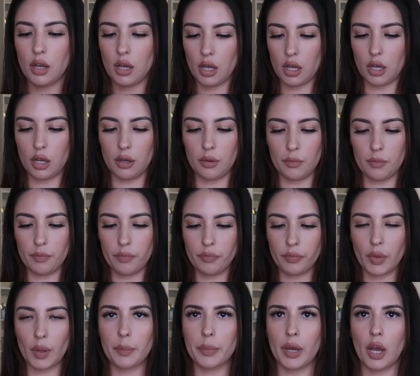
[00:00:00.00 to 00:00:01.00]
Um,
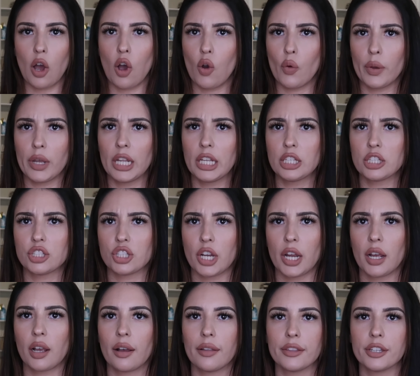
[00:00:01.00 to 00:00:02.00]
but always
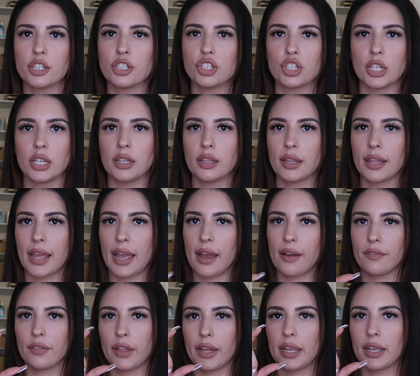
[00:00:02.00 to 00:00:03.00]
check on the Shein, they
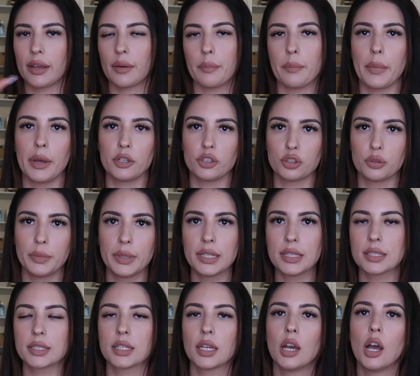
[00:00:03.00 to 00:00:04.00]
have like
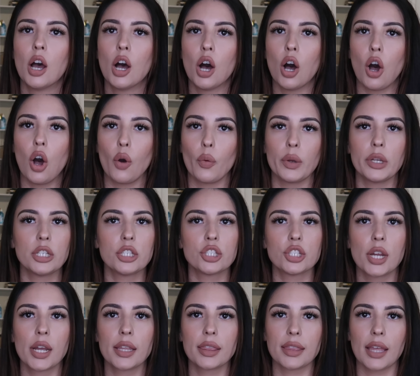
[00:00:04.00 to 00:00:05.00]
measurements. Always
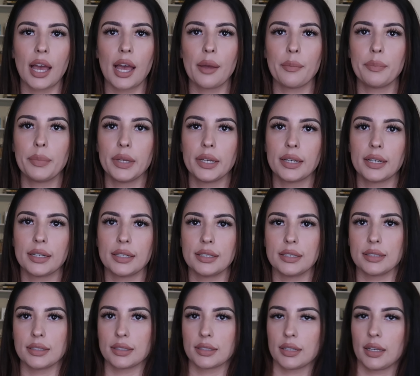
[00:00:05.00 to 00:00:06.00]
check that
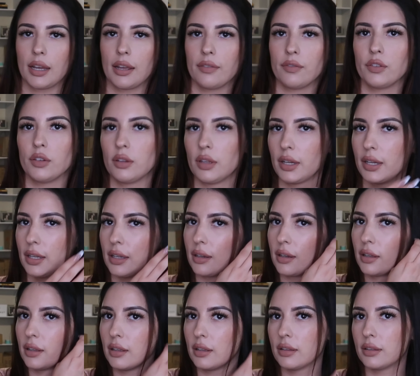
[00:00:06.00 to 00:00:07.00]
because I feel
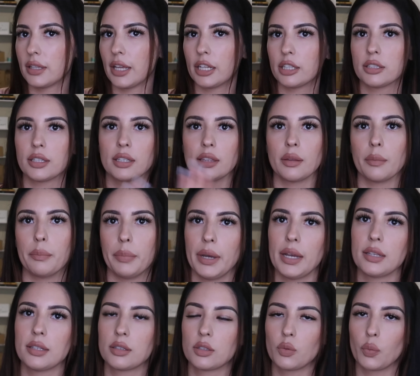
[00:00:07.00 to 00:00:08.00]
like that's like the
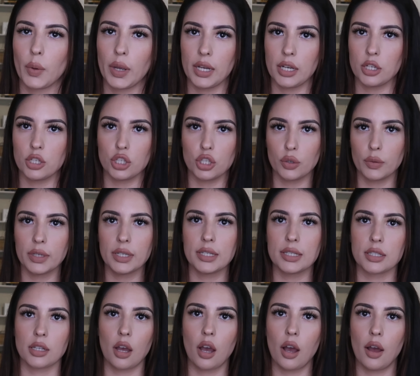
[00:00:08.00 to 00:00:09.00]
best way to do it
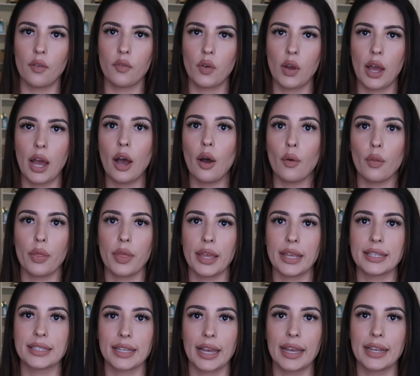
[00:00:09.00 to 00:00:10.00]
is off how
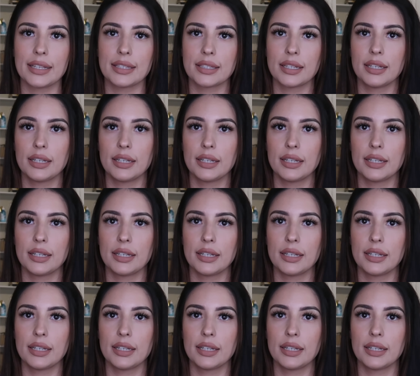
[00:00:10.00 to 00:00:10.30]
they sized